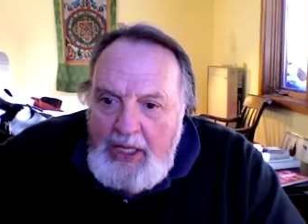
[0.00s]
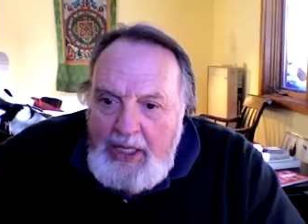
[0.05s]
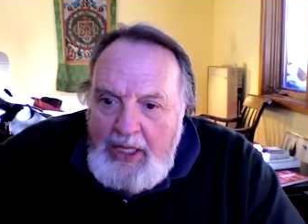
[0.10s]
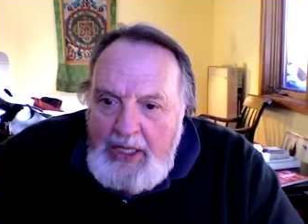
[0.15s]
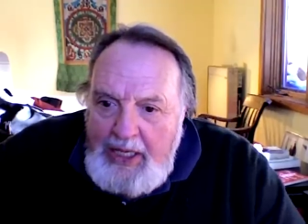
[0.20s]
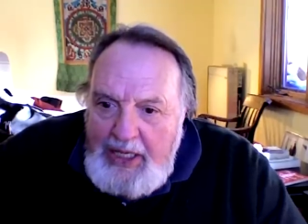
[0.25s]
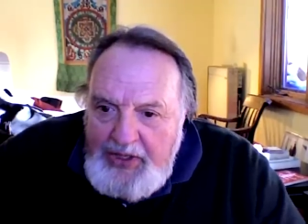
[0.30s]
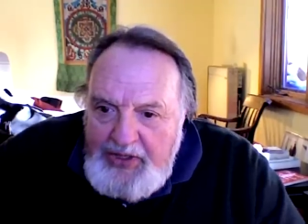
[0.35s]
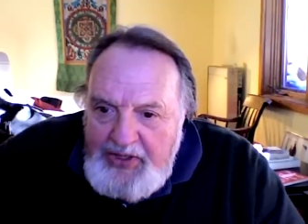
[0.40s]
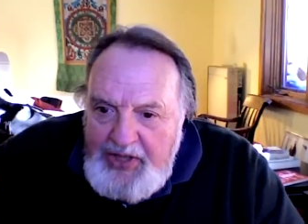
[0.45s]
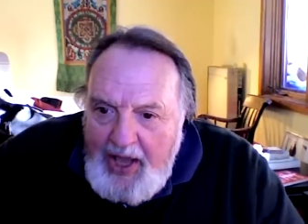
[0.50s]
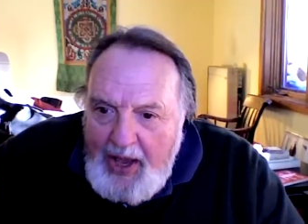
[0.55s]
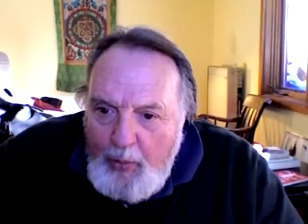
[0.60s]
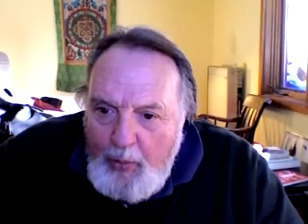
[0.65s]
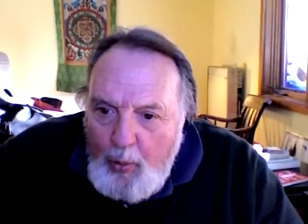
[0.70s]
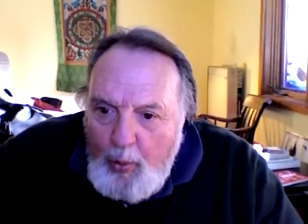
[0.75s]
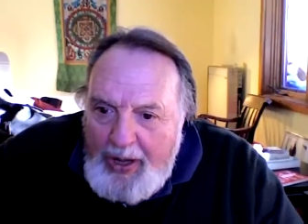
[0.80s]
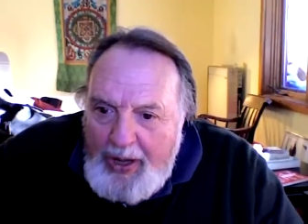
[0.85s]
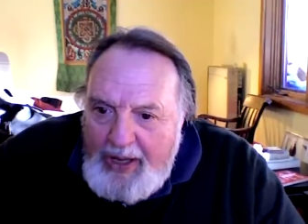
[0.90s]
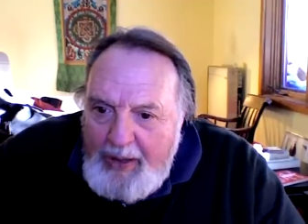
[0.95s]
is that
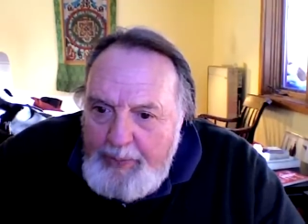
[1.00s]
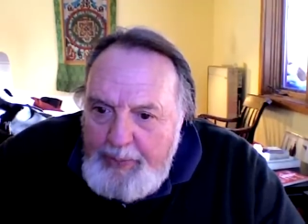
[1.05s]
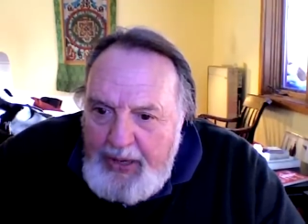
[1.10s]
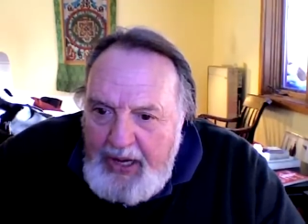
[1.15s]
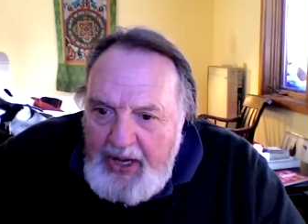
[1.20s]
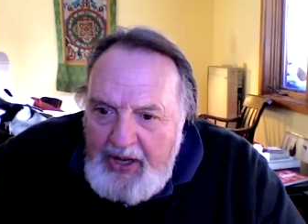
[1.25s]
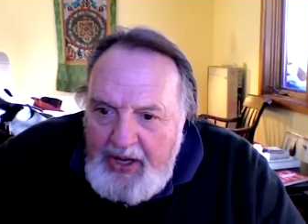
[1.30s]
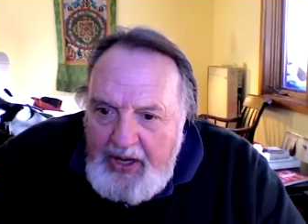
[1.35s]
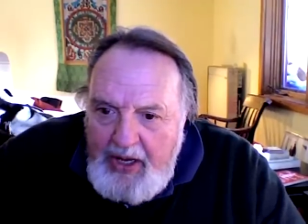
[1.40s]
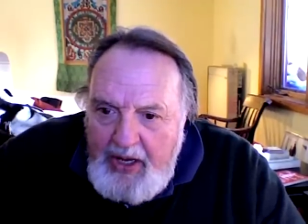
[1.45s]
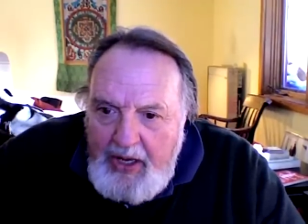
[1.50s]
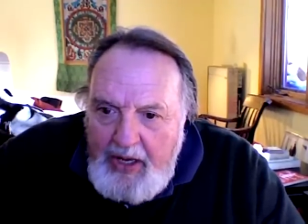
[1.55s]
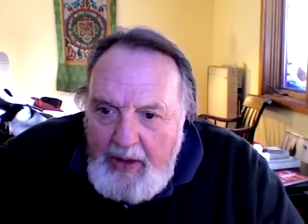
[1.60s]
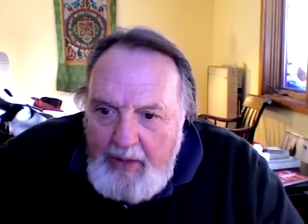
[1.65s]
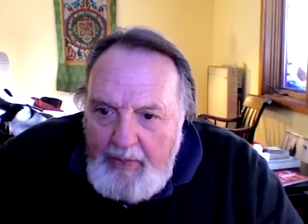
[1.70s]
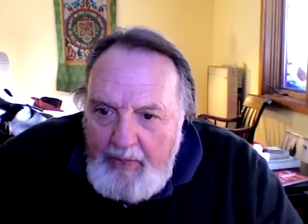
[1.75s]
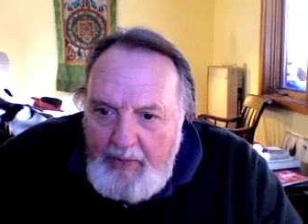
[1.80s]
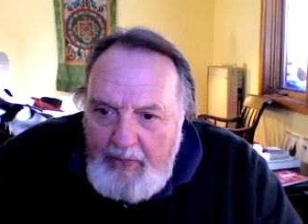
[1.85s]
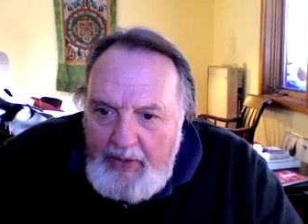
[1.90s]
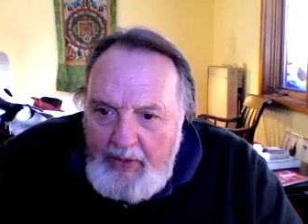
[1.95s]
Wikipedia
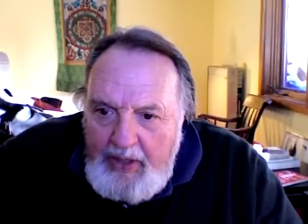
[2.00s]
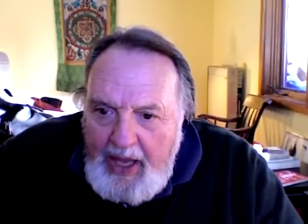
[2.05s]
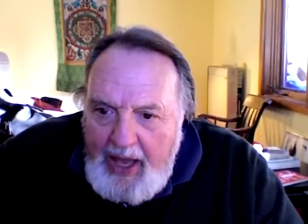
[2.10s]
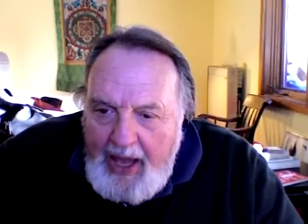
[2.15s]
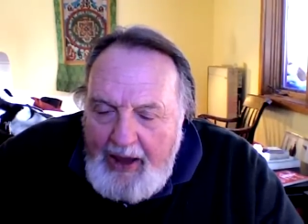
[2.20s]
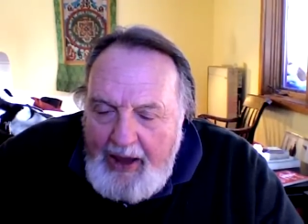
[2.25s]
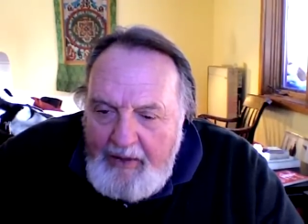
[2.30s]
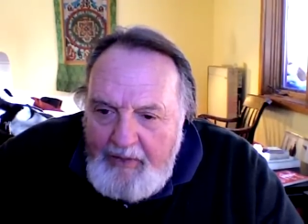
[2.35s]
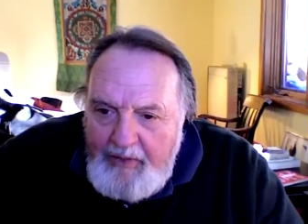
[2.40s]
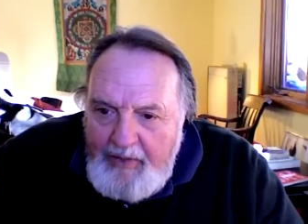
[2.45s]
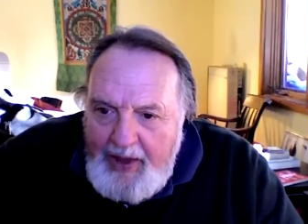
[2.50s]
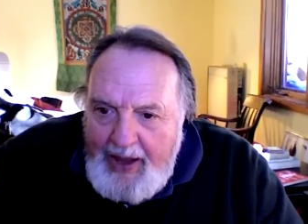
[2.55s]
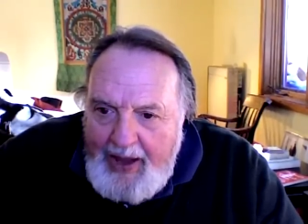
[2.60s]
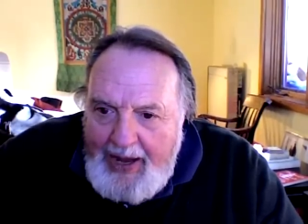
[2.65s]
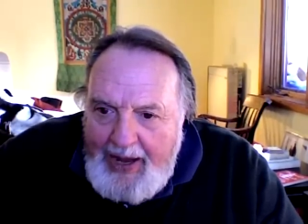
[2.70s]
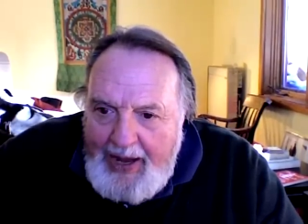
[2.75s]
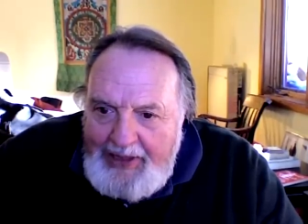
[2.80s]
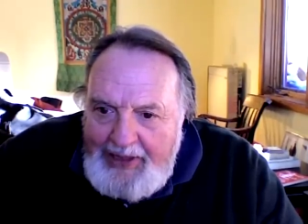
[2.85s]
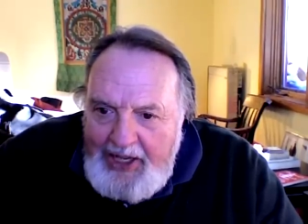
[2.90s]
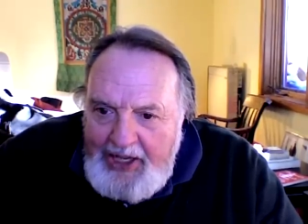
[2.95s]
gave a
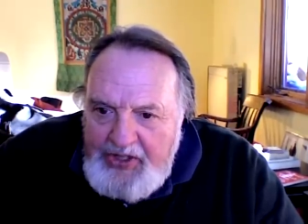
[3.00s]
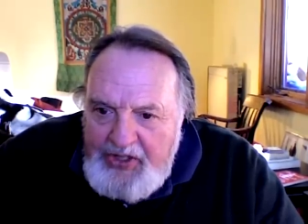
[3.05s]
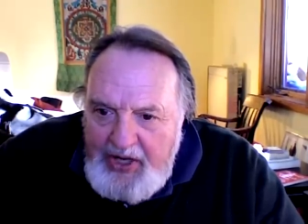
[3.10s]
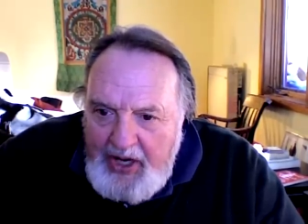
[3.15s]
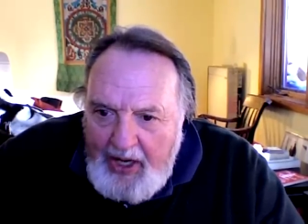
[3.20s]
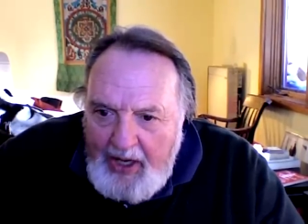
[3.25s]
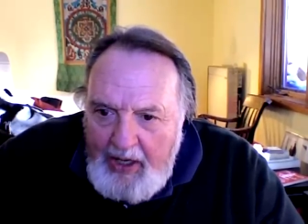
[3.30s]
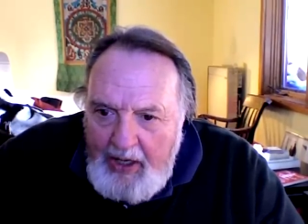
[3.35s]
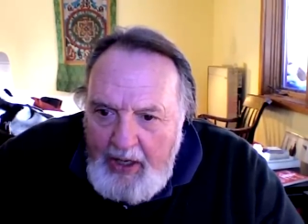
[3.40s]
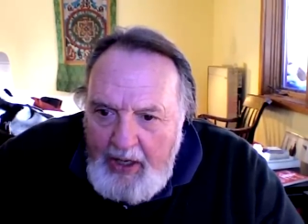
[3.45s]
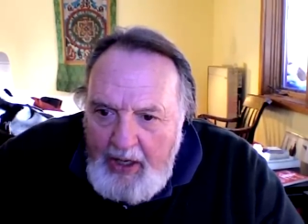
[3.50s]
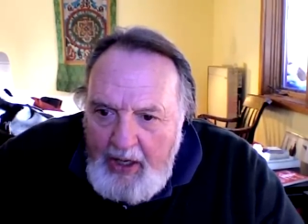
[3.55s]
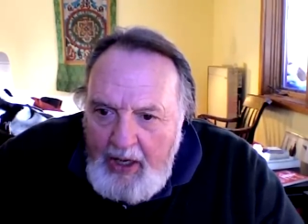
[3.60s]
listing